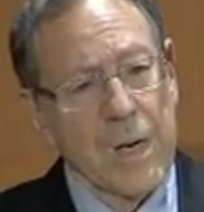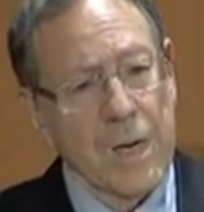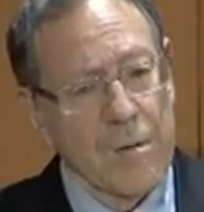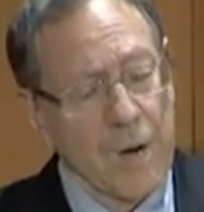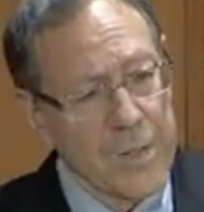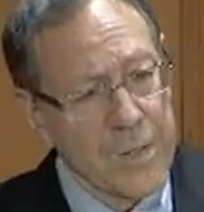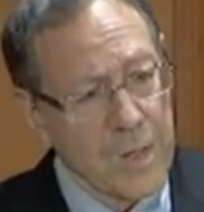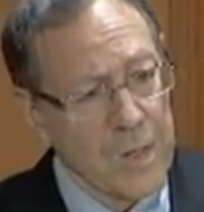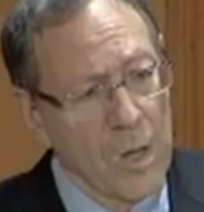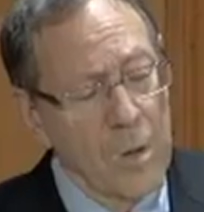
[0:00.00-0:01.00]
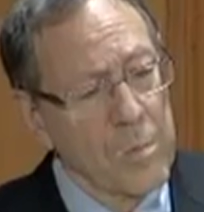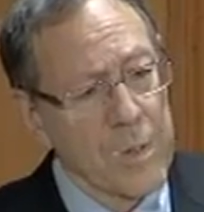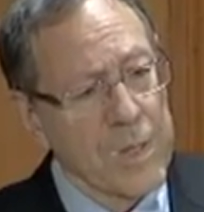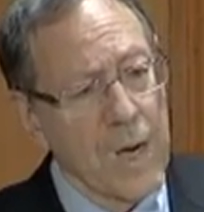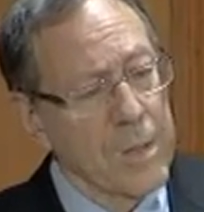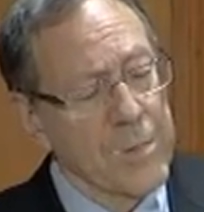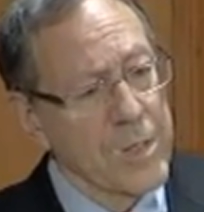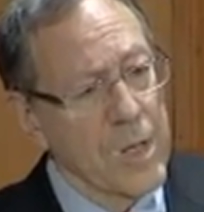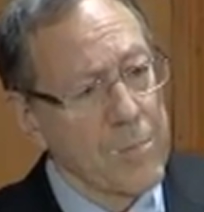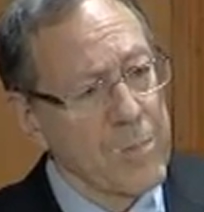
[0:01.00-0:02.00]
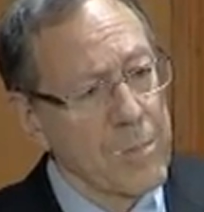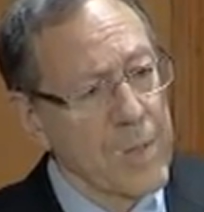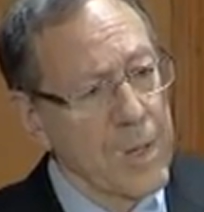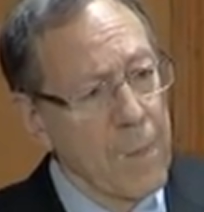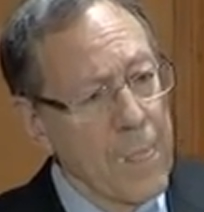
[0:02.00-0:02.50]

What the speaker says: across the globe that time does not permit,